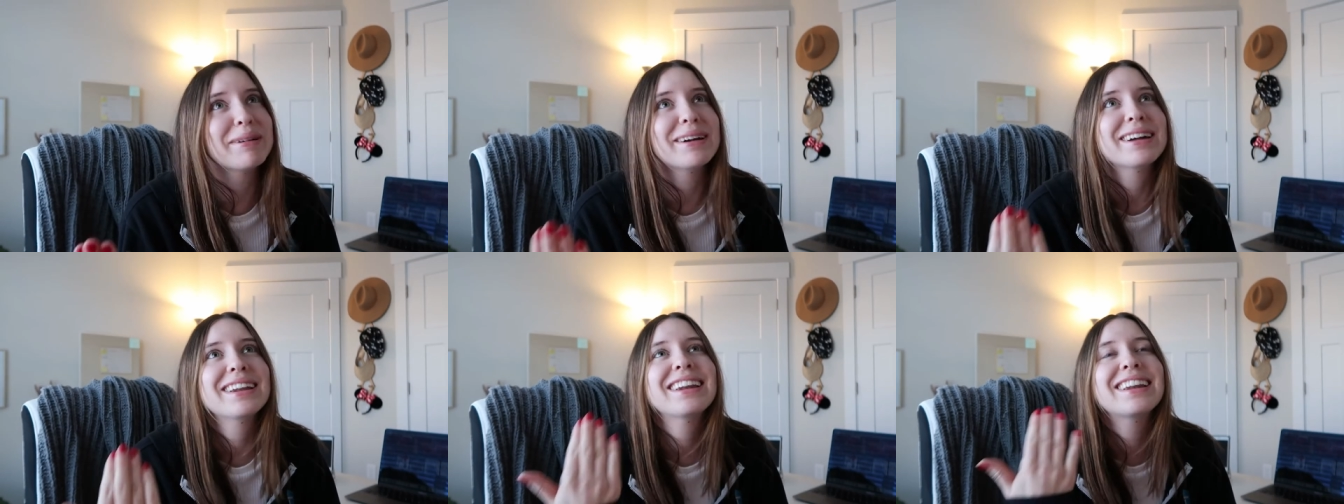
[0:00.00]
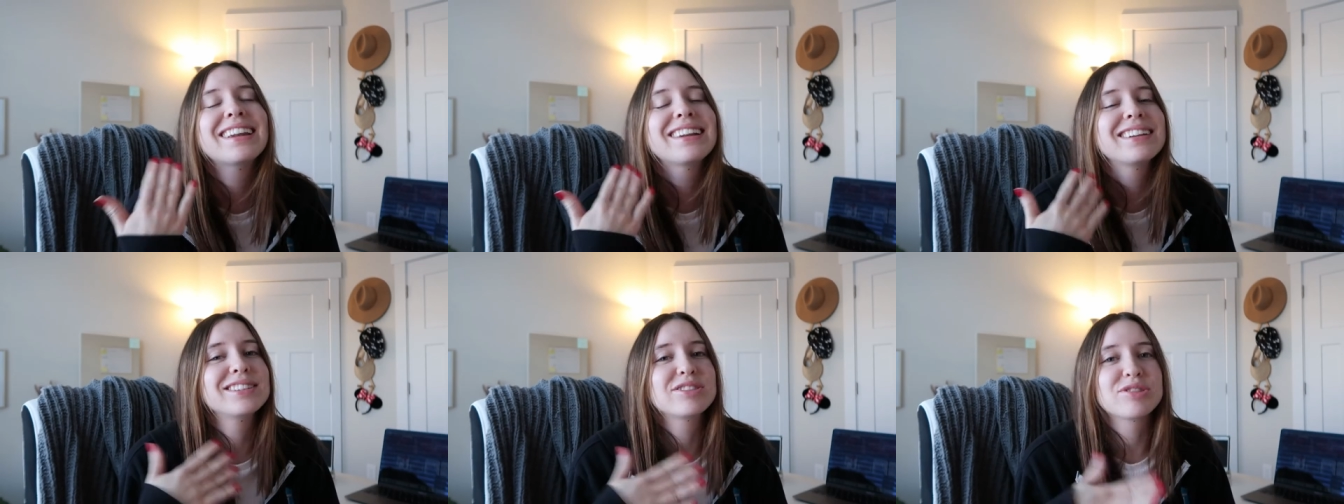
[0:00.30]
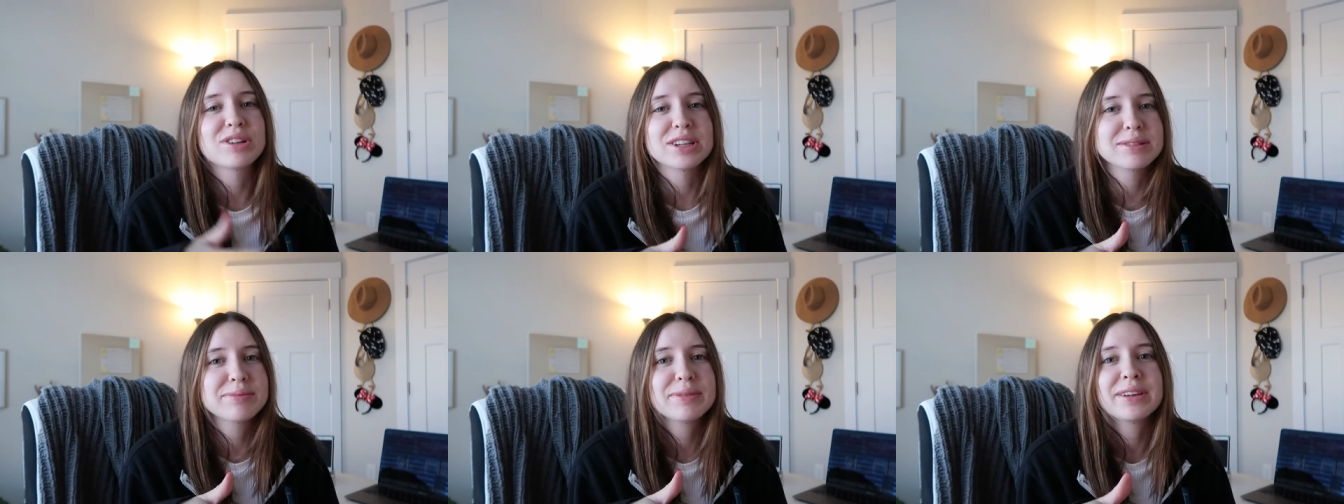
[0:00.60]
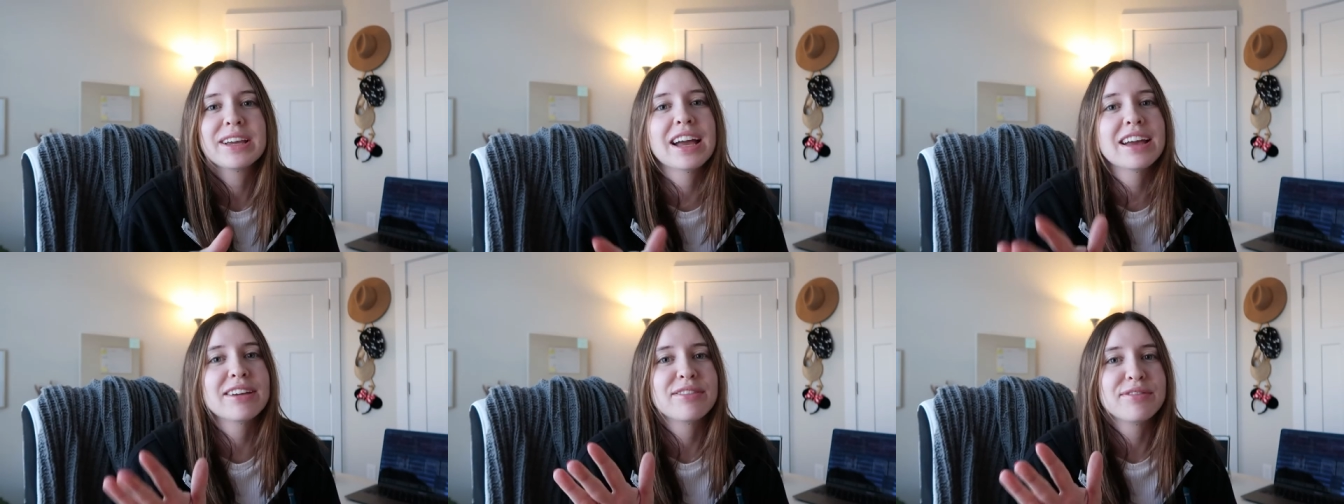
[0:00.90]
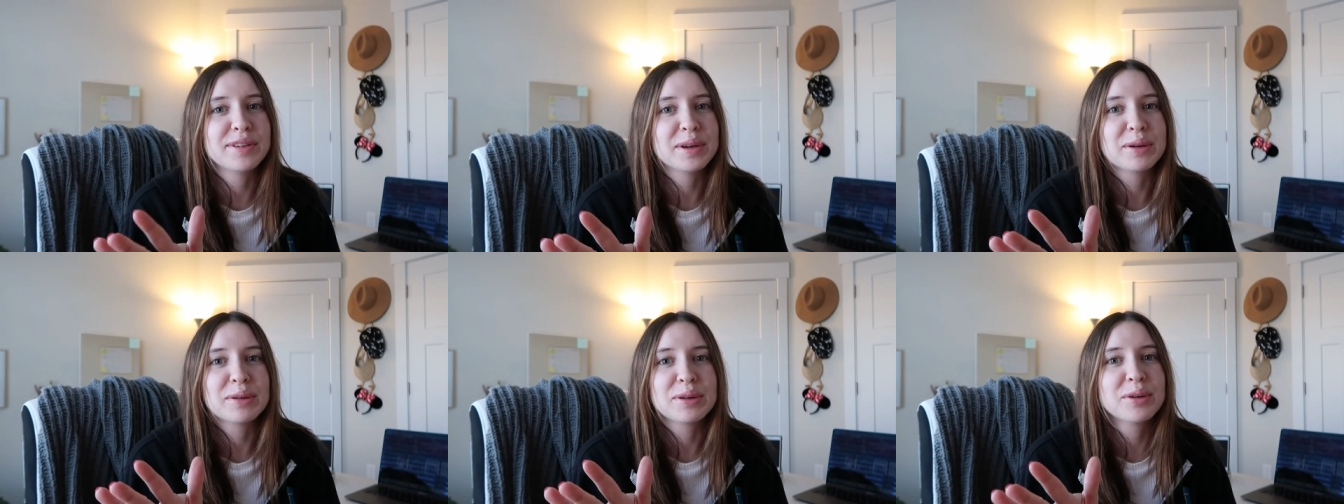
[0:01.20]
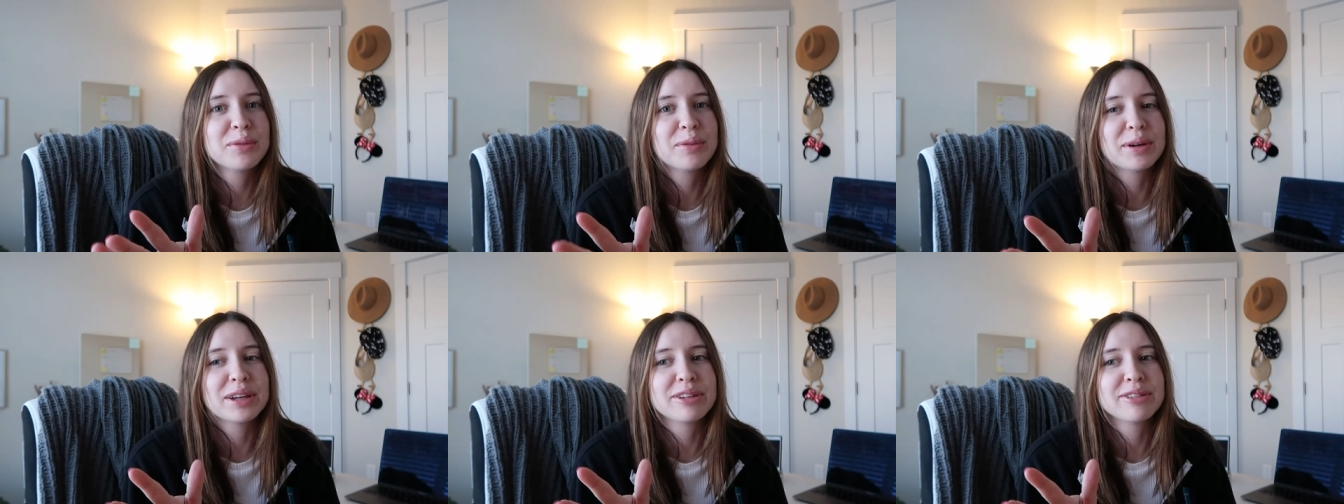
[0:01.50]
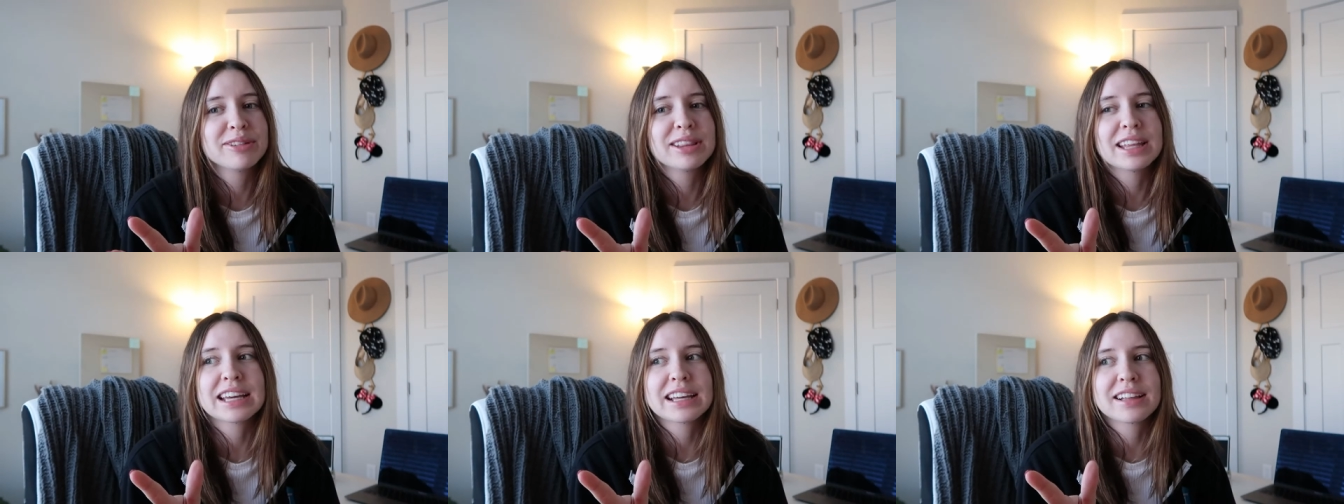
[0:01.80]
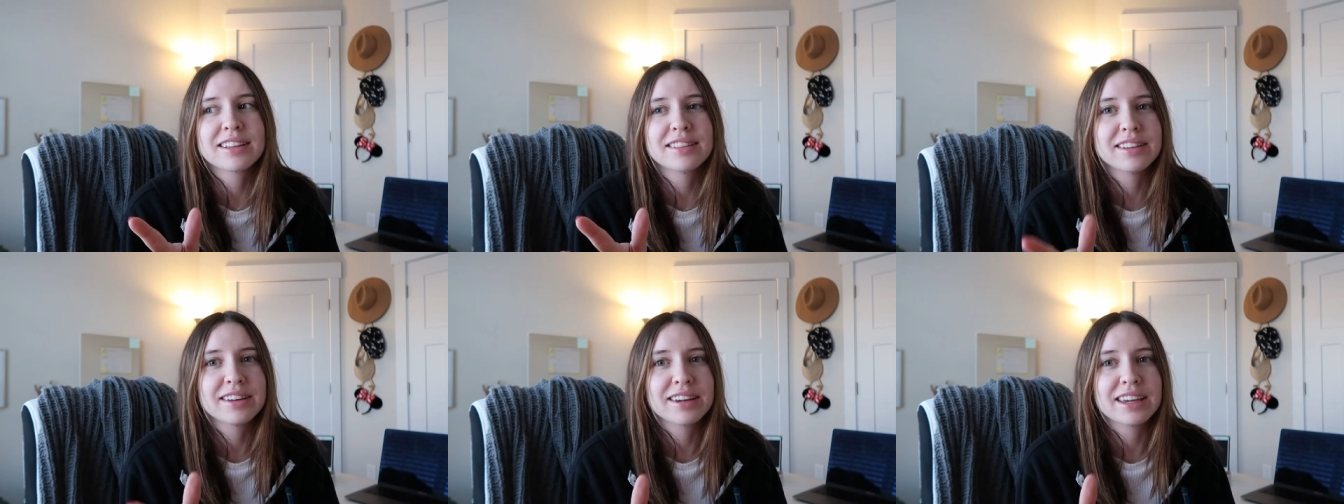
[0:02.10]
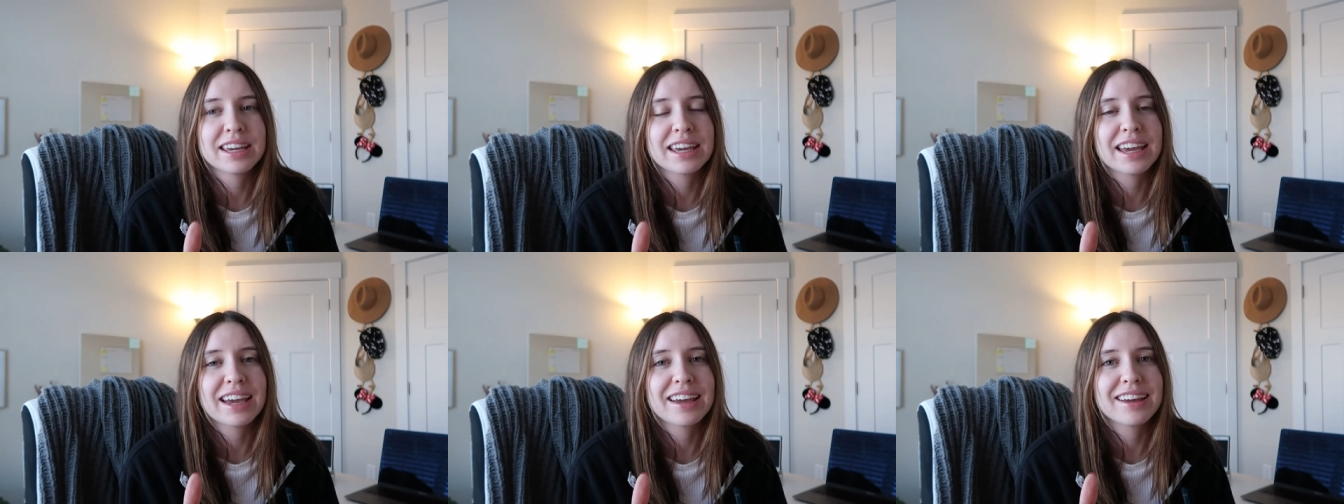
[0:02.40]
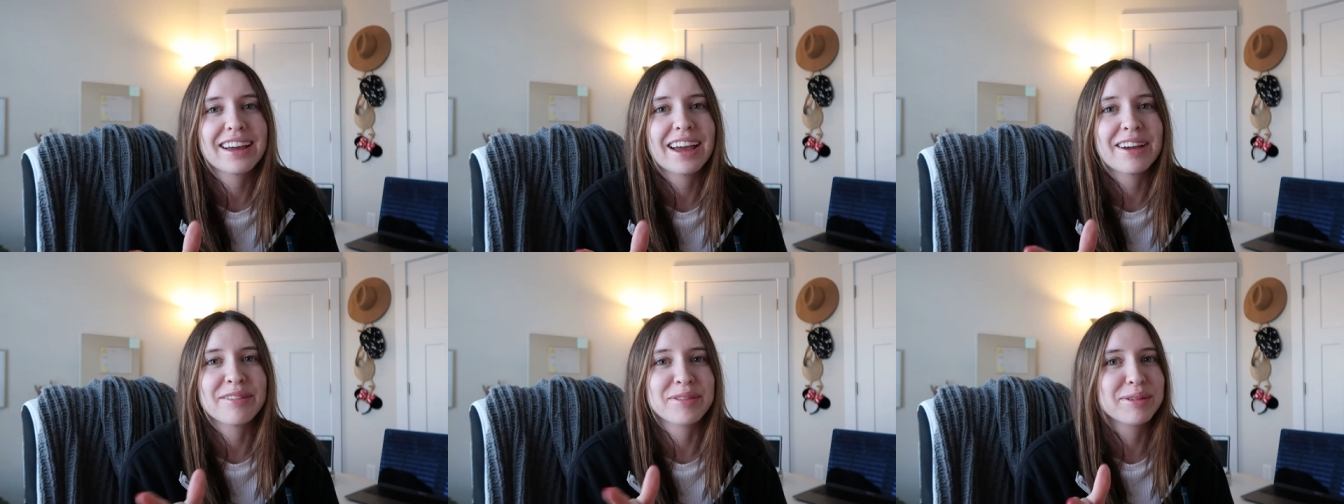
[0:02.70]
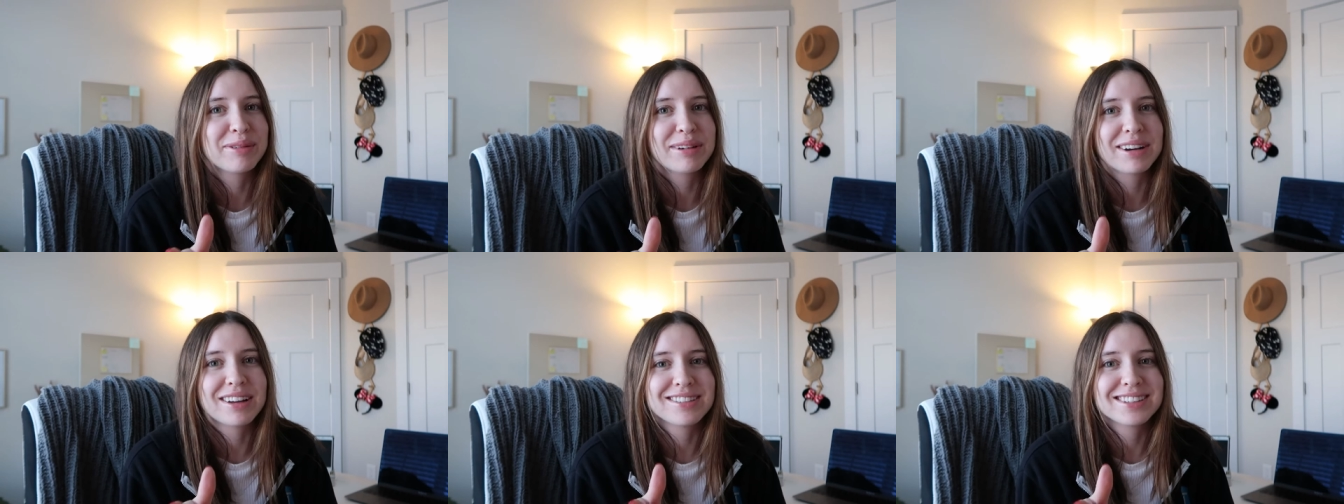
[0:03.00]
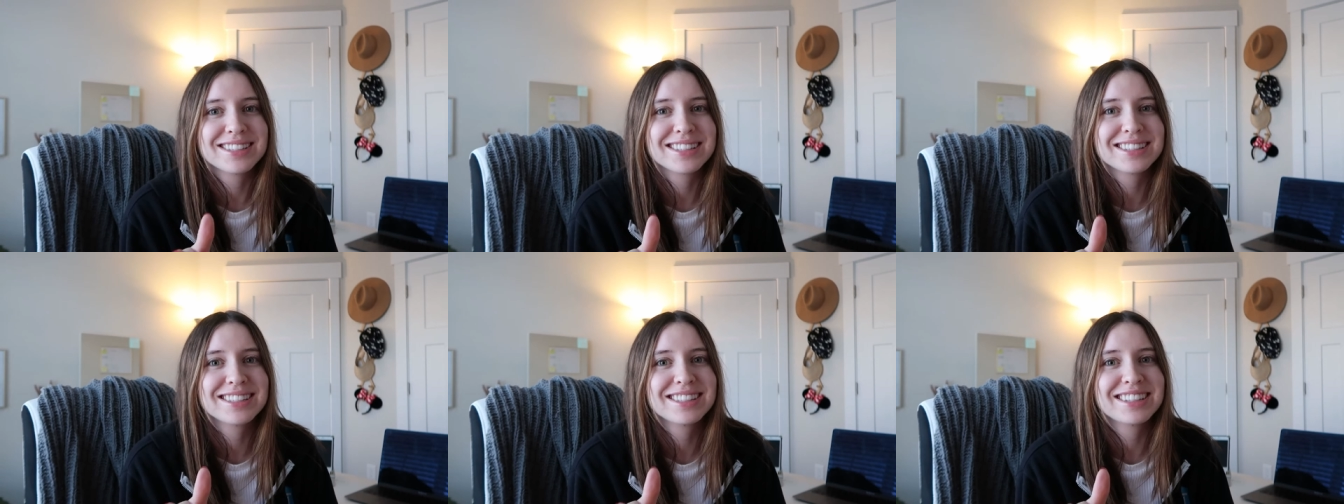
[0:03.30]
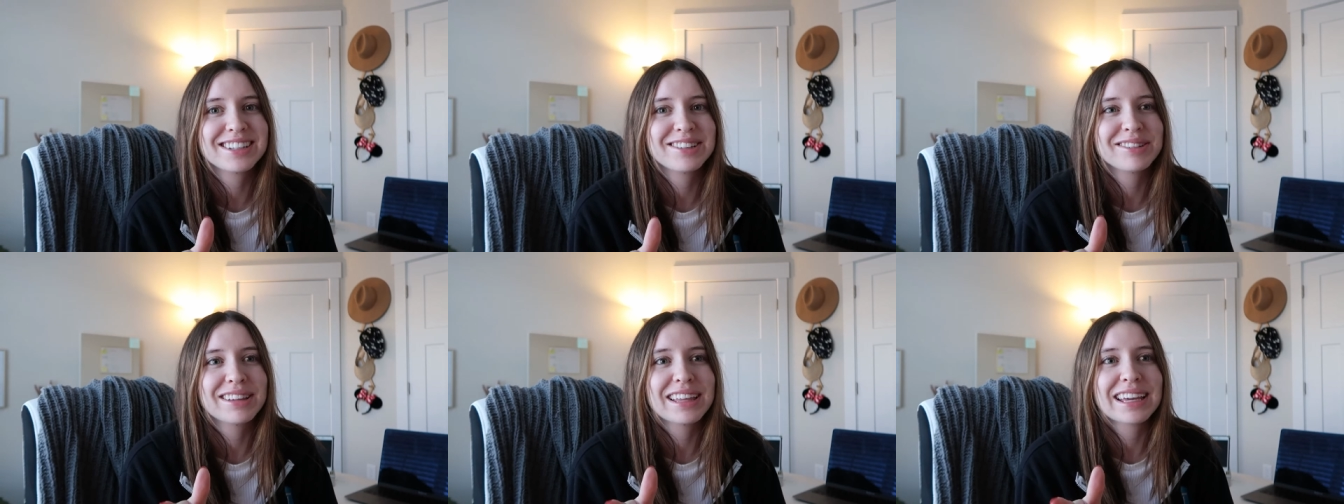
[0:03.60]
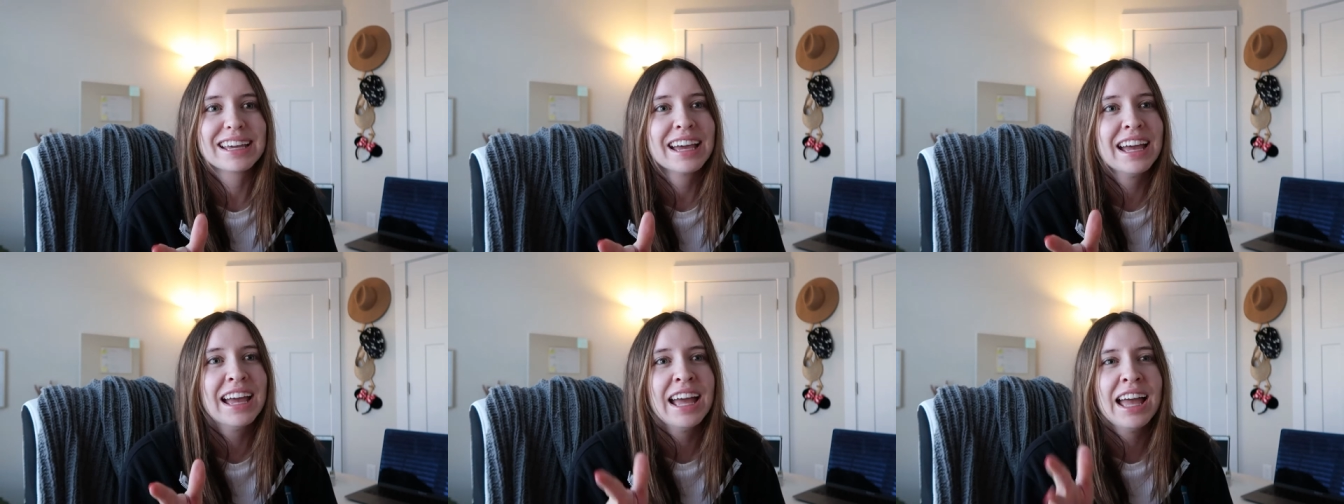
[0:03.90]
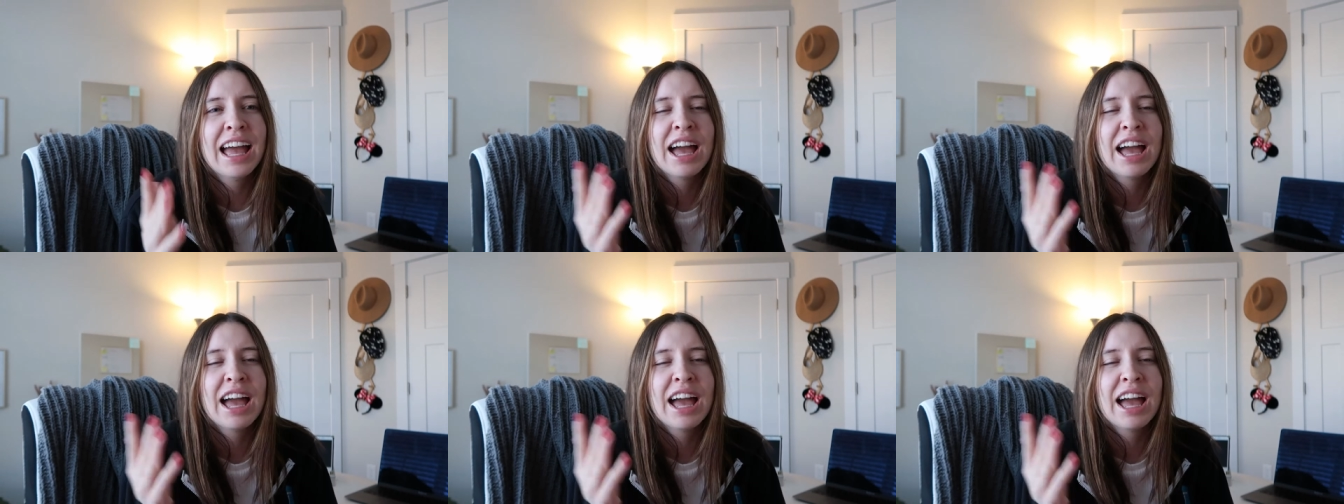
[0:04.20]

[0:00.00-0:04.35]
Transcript: But trust me, I feel you when you're like looking at everyone else's and you're like,